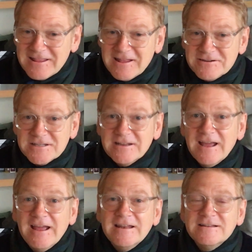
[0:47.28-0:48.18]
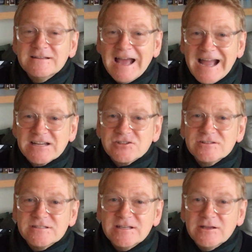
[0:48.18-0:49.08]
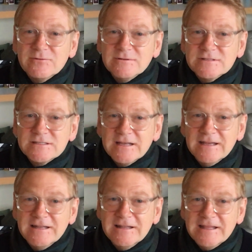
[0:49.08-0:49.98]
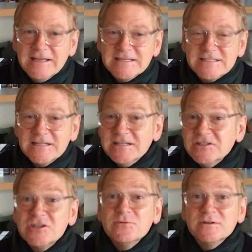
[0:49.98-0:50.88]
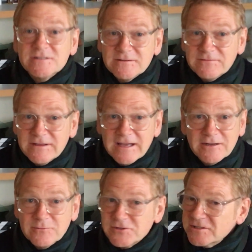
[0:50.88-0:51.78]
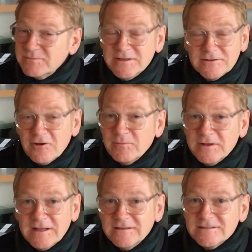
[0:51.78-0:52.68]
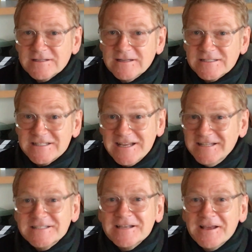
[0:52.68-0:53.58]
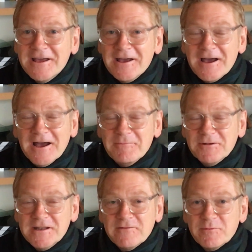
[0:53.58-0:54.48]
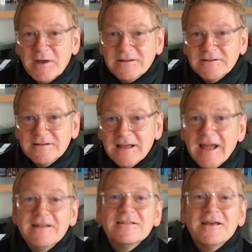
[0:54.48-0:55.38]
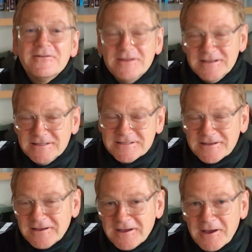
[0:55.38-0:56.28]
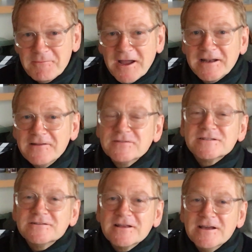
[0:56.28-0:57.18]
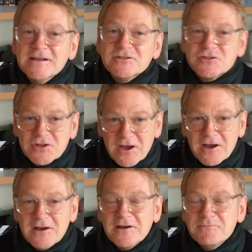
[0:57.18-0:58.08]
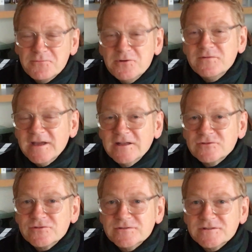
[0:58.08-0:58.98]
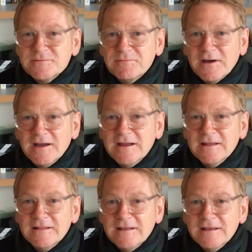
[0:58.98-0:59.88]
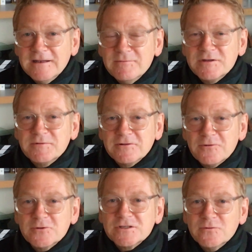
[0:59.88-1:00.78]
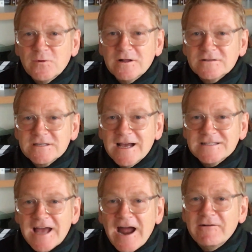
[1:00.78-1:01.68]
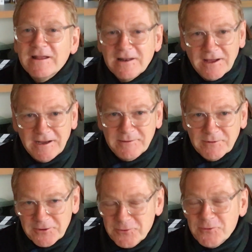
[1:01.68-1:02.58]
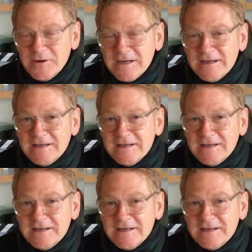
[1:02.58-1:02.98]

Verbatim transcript: There is an end action sequence in the city sewers of Vienna, which has been copied endlessly since, uh, but never bettered. And there is uh, a magnificent star movie entrance by the inimitable Orson Welles as Harry Lime, who